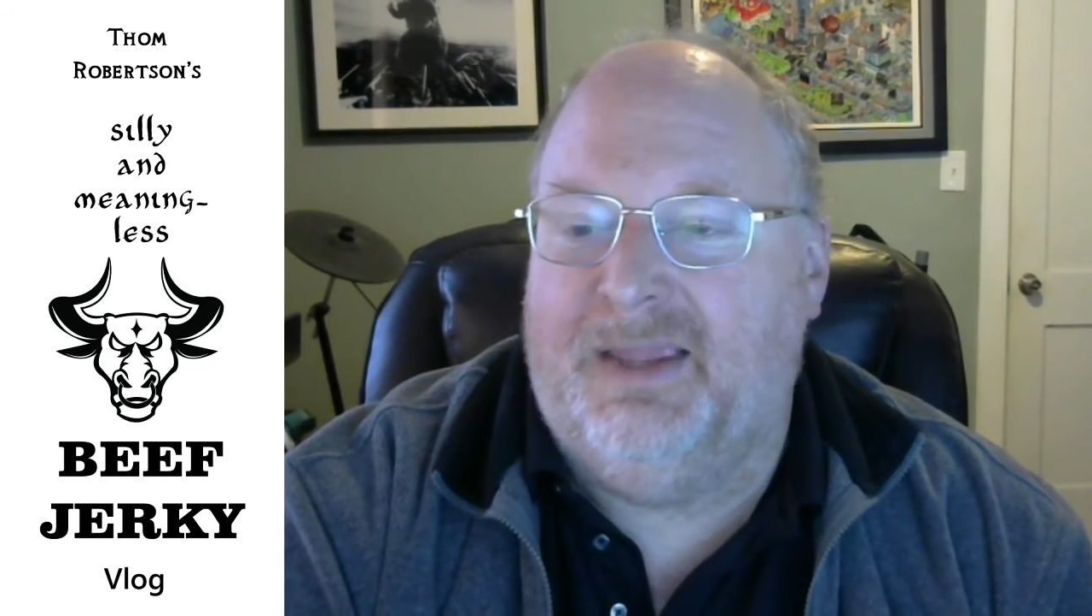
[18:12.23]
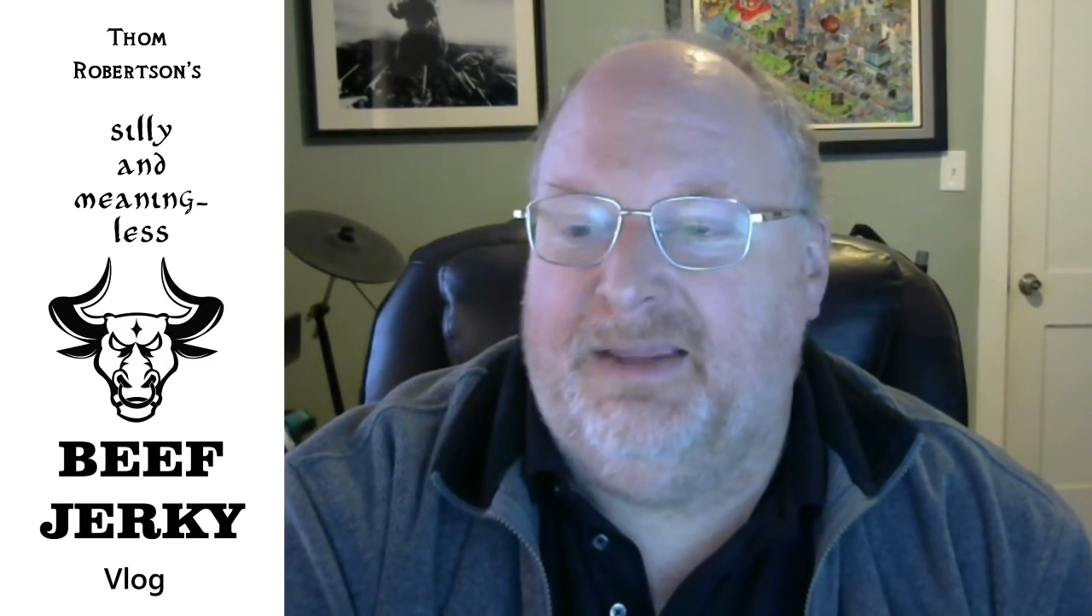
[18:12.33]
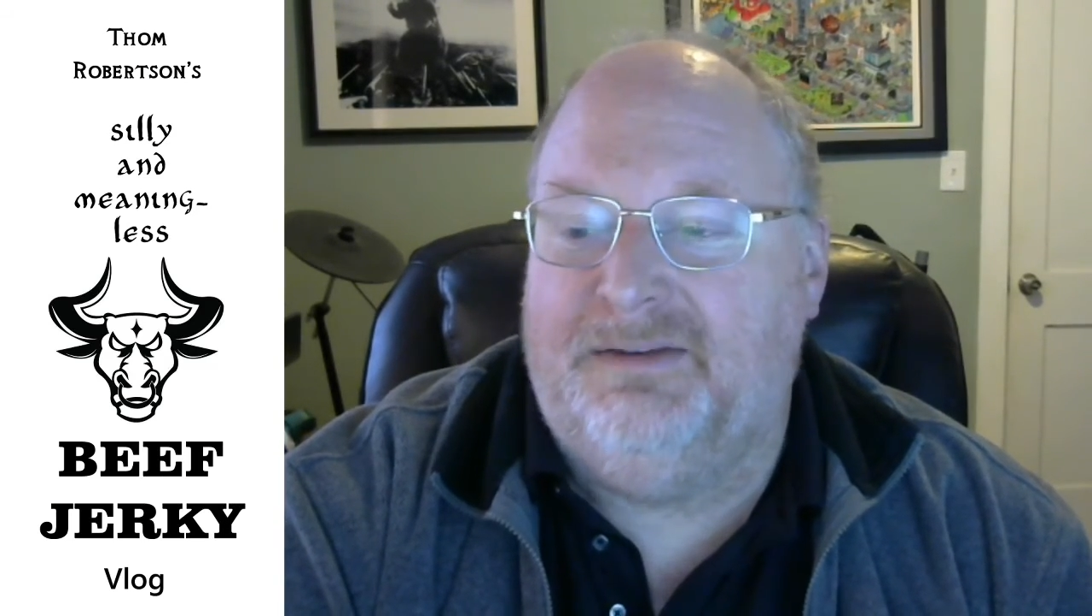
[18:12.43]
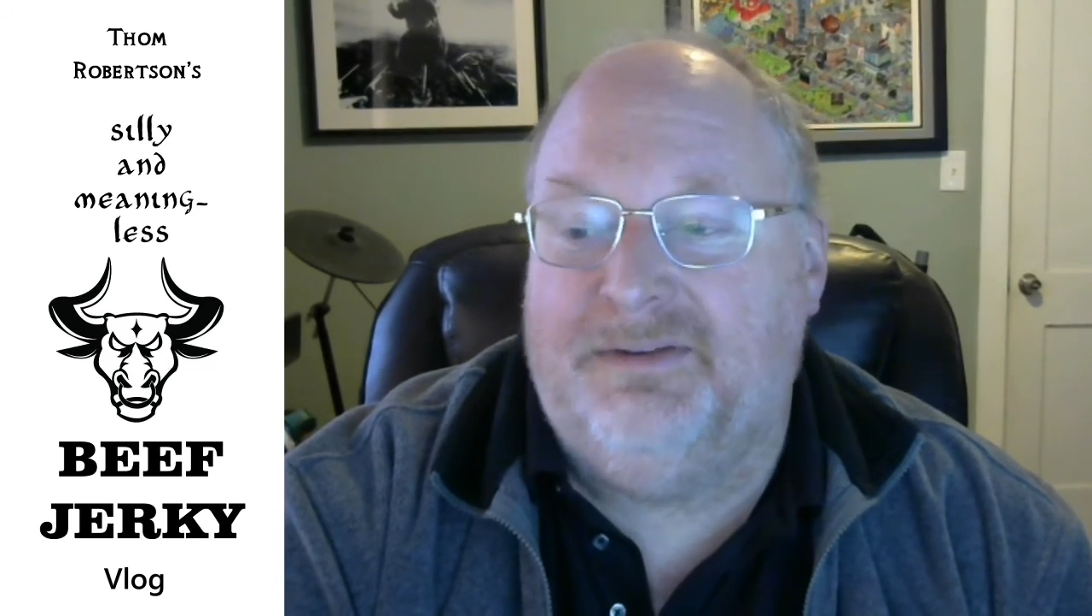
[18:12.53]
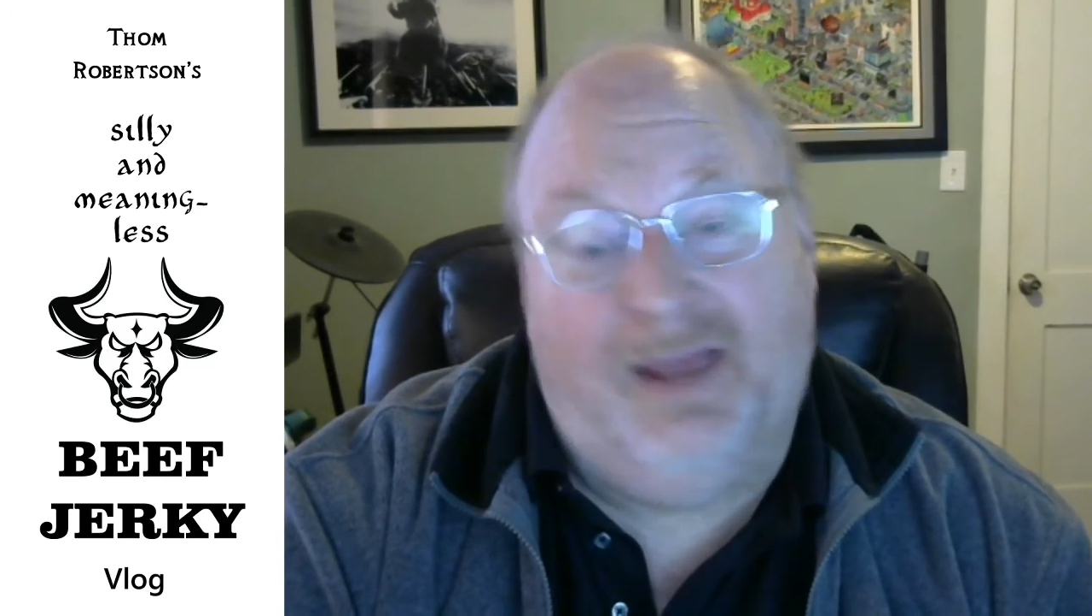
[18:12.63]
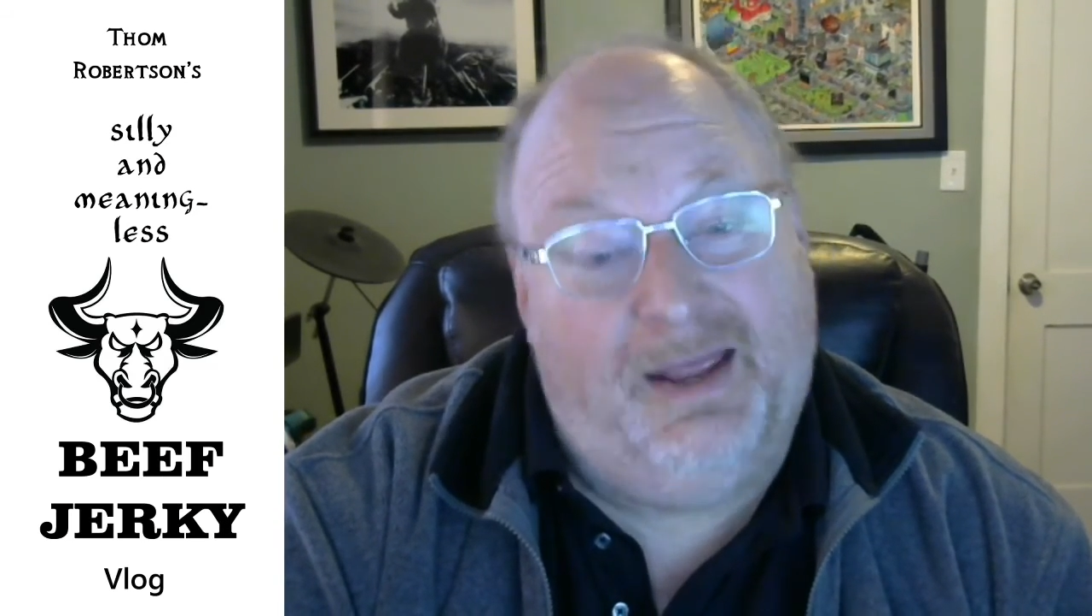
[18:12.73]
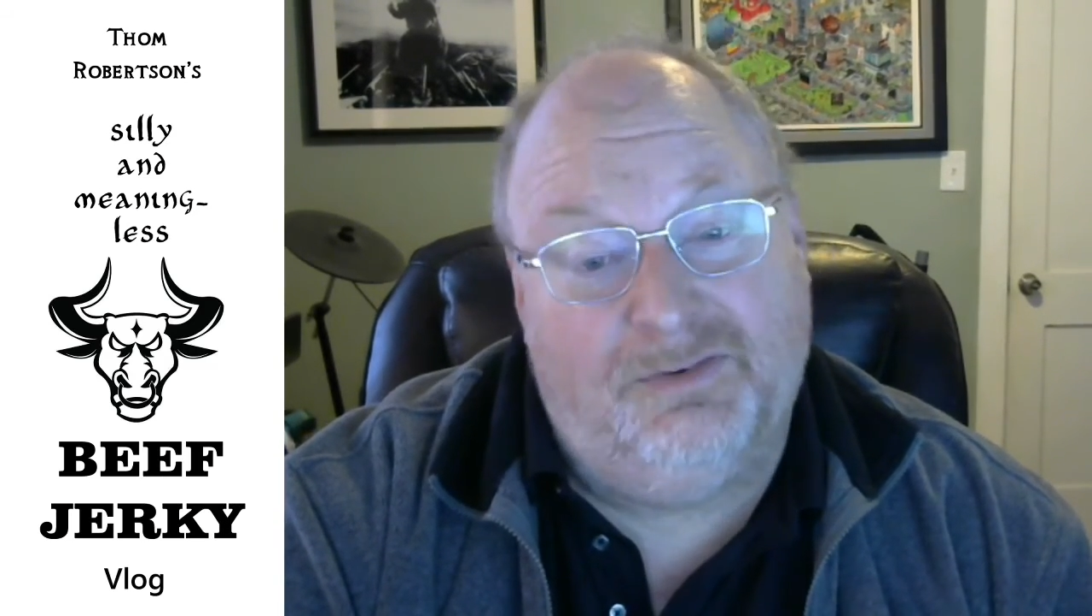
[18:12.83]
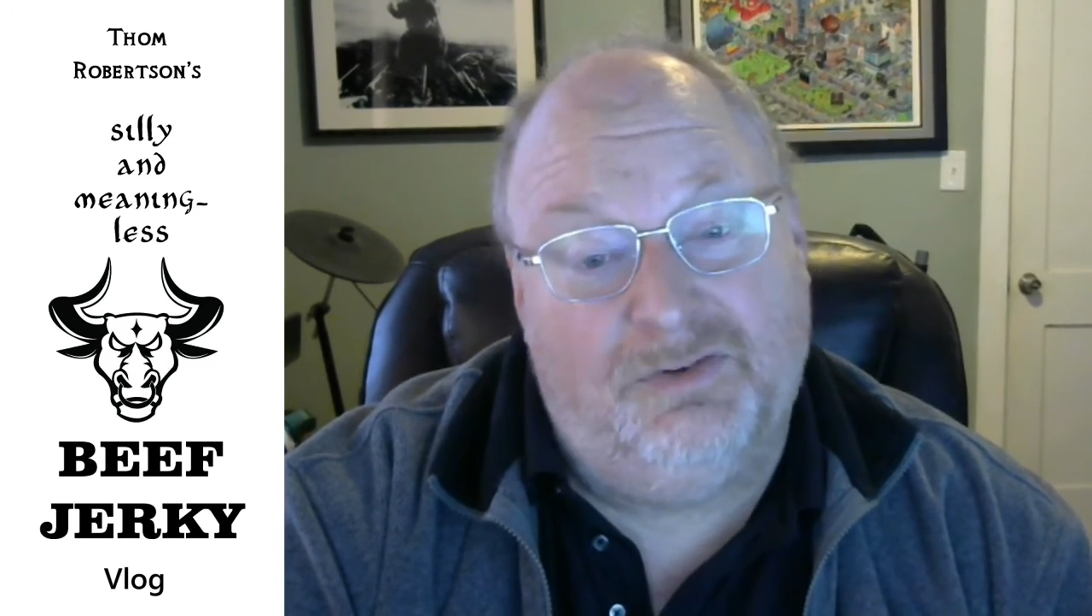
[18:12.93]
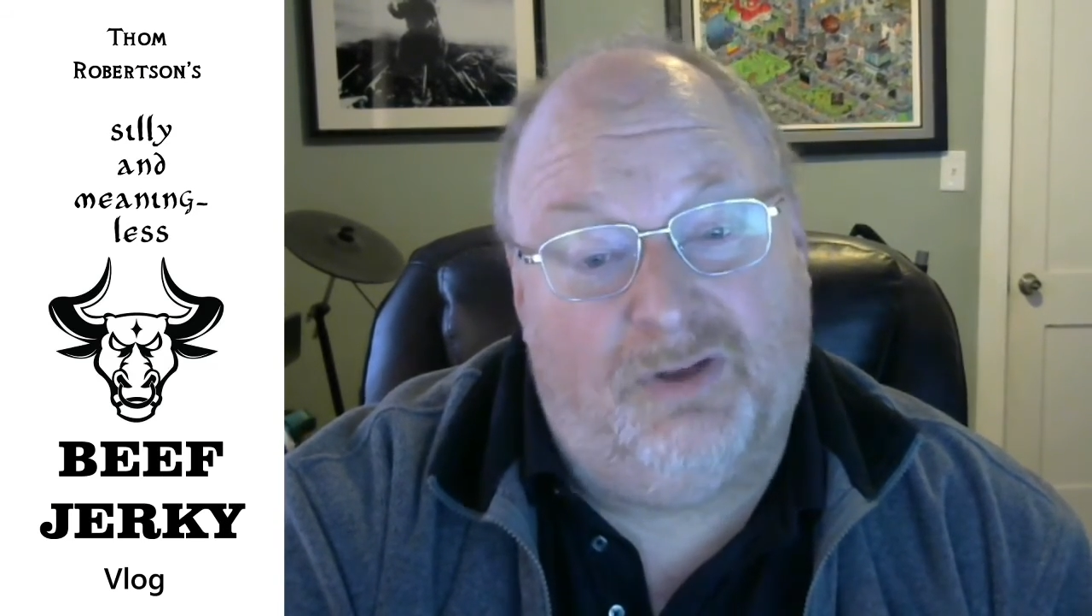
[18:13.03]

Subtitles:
is, as is